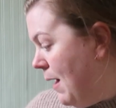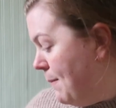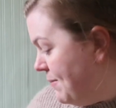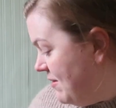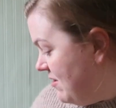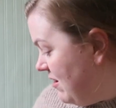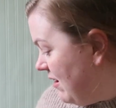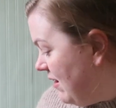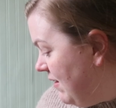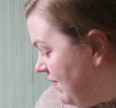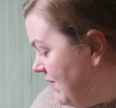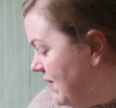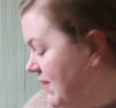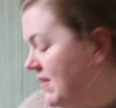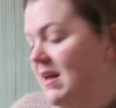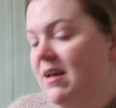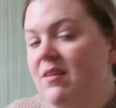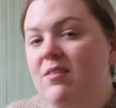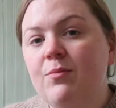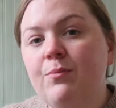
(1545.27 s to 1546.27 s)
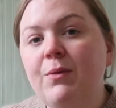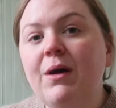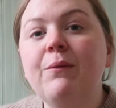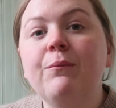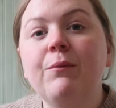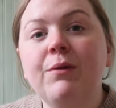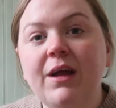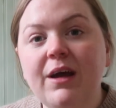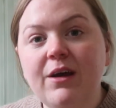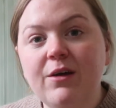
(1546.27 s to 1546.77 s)
Particularly for this bit,
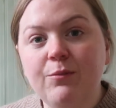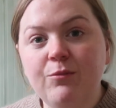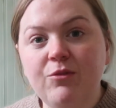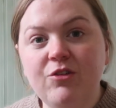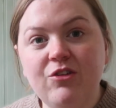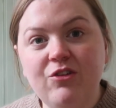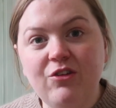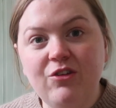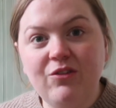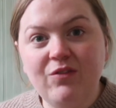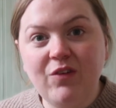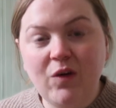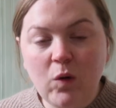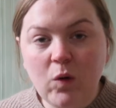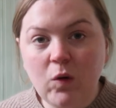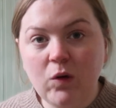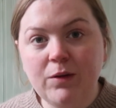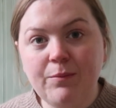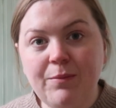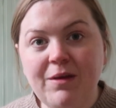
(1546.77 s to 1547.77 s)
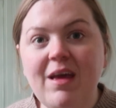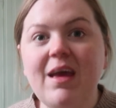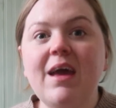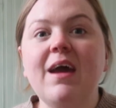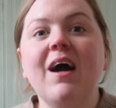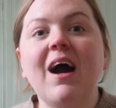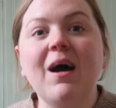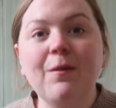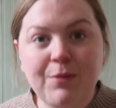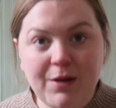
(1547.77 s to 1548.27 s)
when I come to do the corner bit
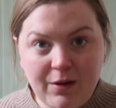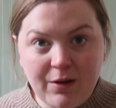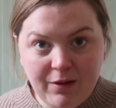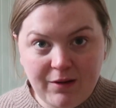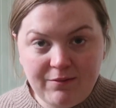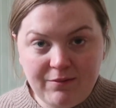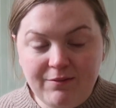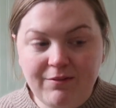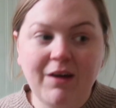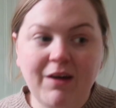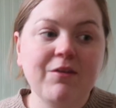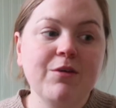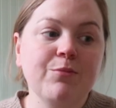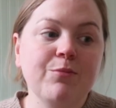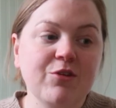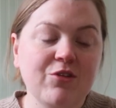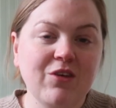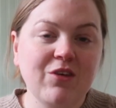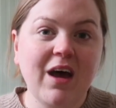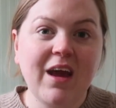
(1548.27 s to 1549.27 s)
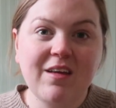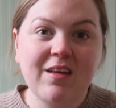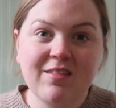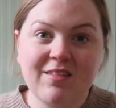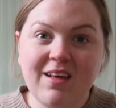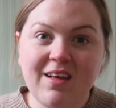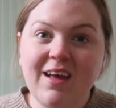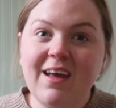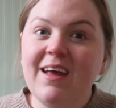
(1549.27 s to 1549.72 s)
here, I'll be going very precise